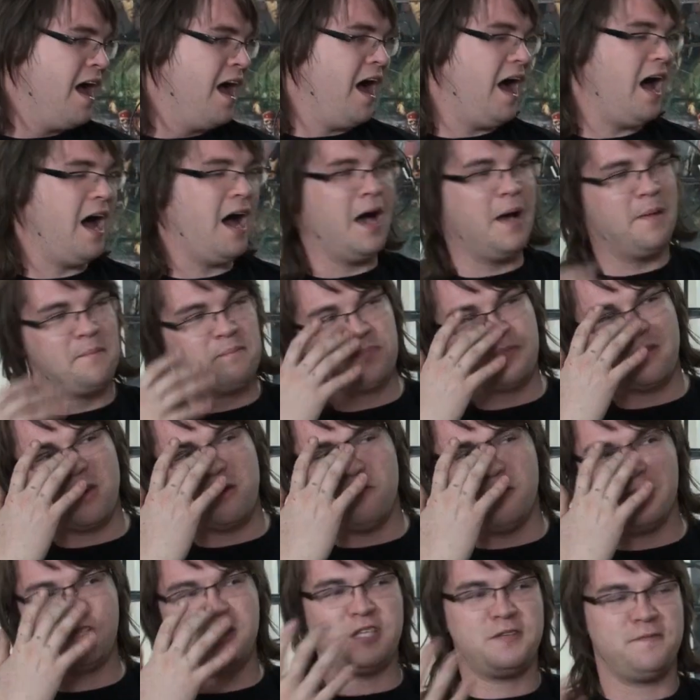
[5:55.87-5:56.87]
Um,
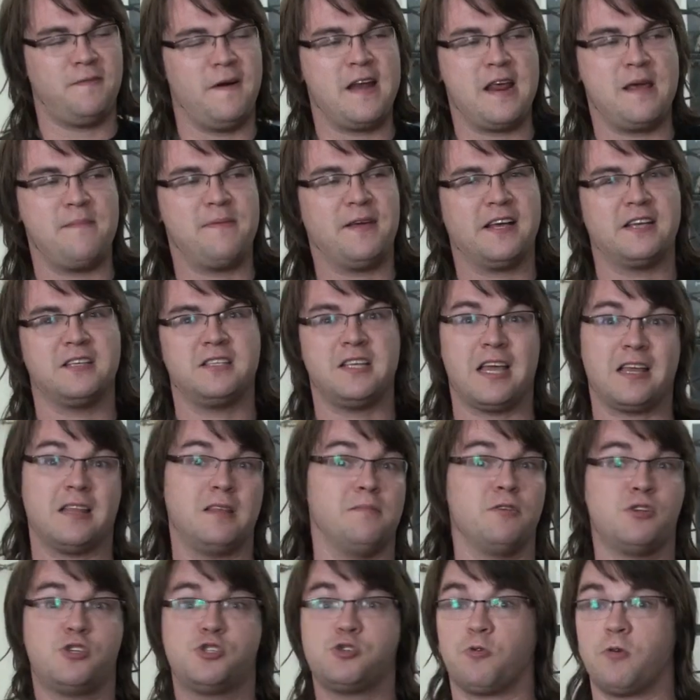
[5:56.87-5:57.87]
which is funny, because, like, the
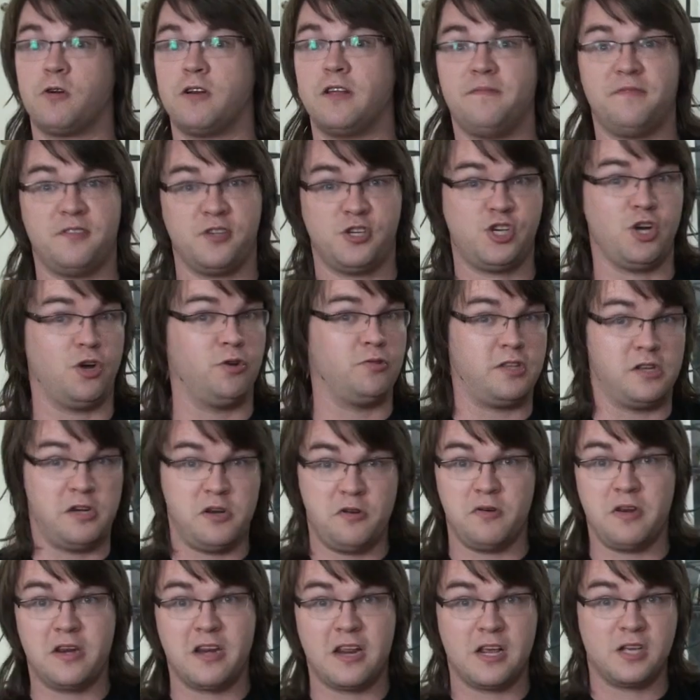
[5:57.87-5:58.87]
majority of the show, the
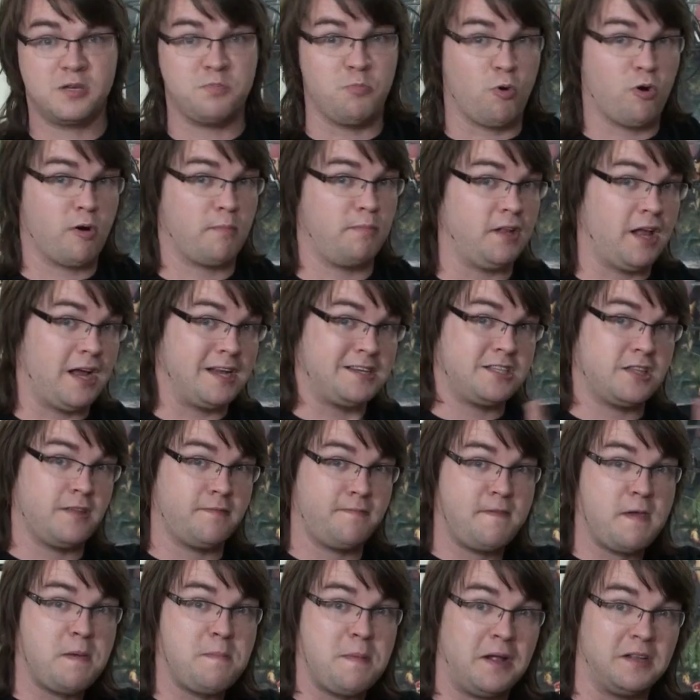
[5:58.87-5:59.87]
nudity is more applied to the
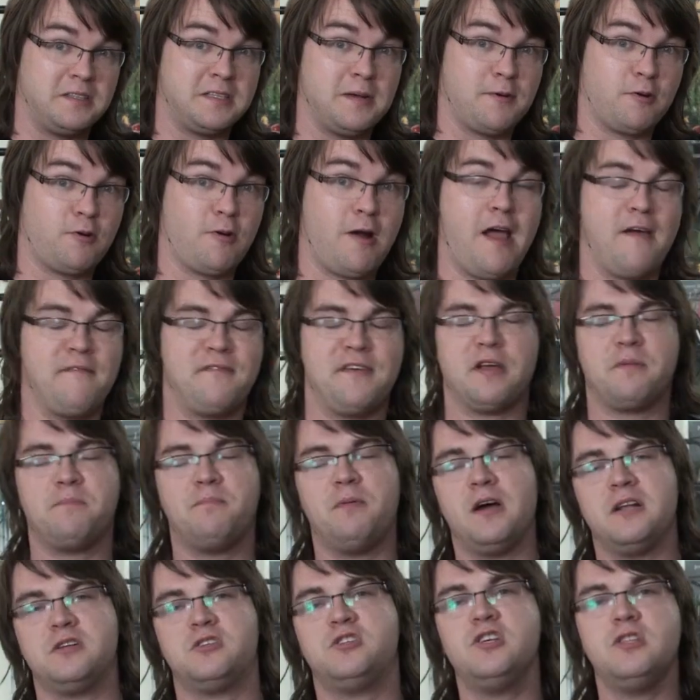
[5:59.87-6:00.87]
female demographic.
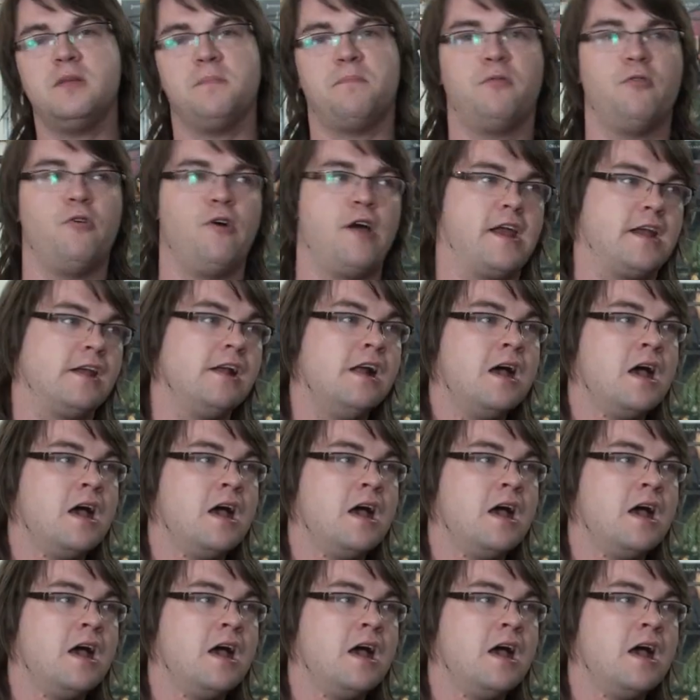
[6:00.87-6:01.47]
But to the point,